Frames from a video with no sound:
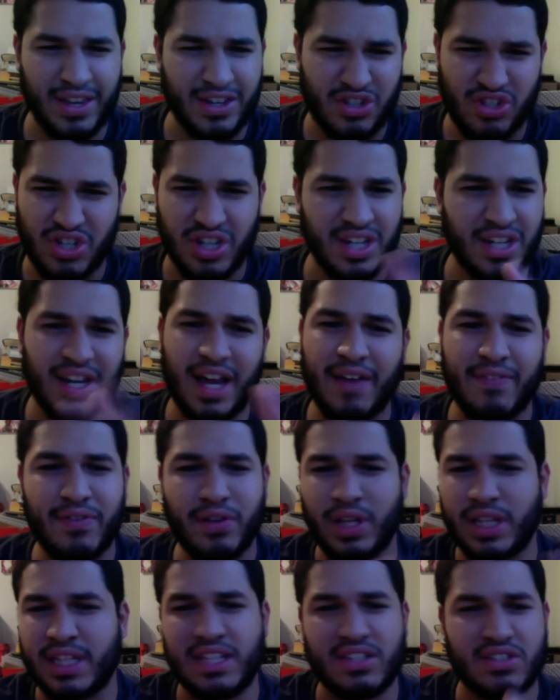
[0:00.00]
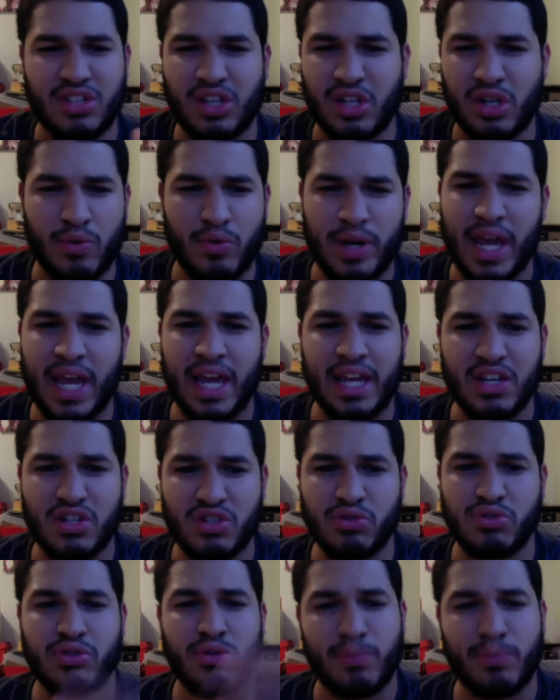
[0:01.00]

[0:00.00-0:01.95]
cheated, I feel like that's going to create issues.